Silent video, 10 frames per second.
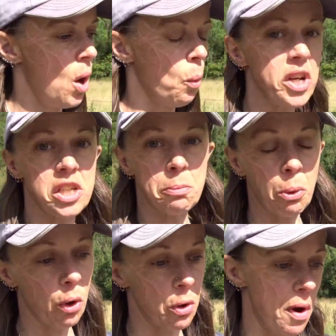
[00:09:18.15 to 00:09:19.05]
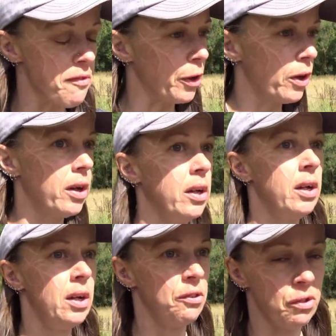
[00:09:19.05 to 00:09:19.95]
winter-born river.
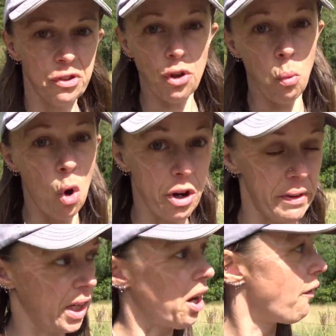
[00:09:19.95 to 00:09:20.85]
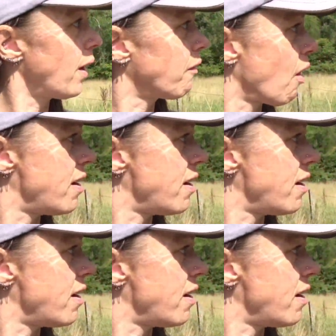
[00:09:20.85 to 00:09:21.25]
So there's no water in it currently right